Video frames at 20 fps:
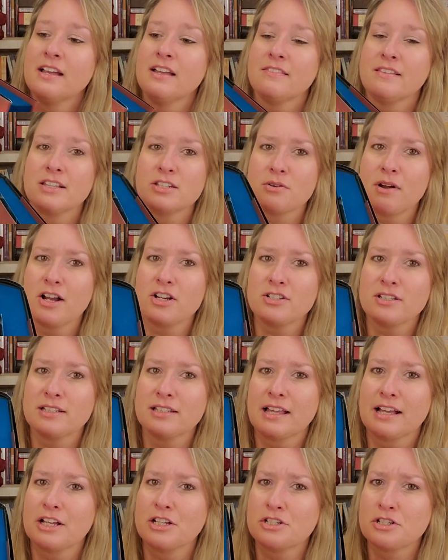These are actually
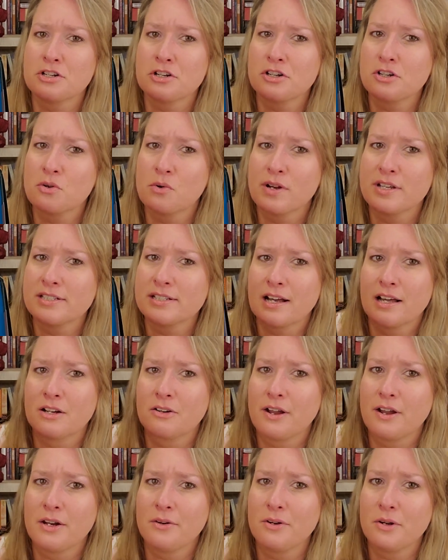like a turquoise color.
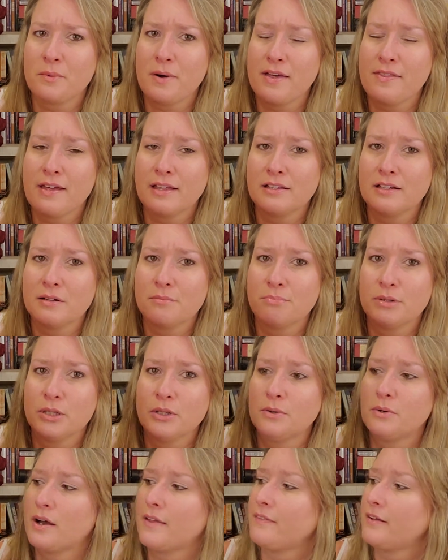I don't know why they look
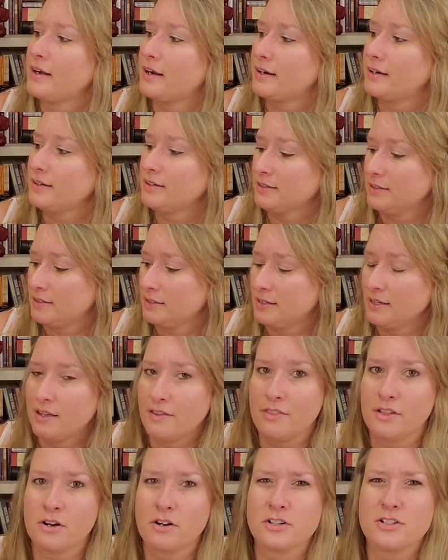blue on there.
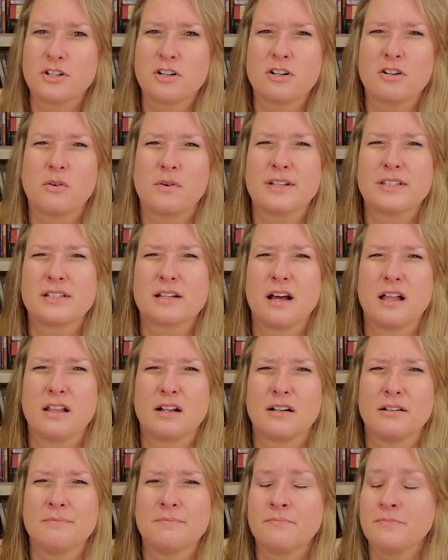They're a turquoise
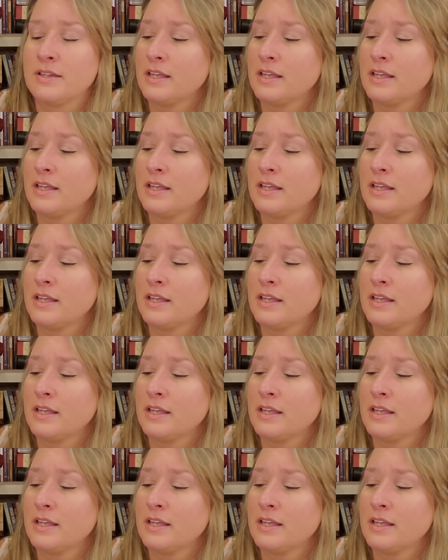color.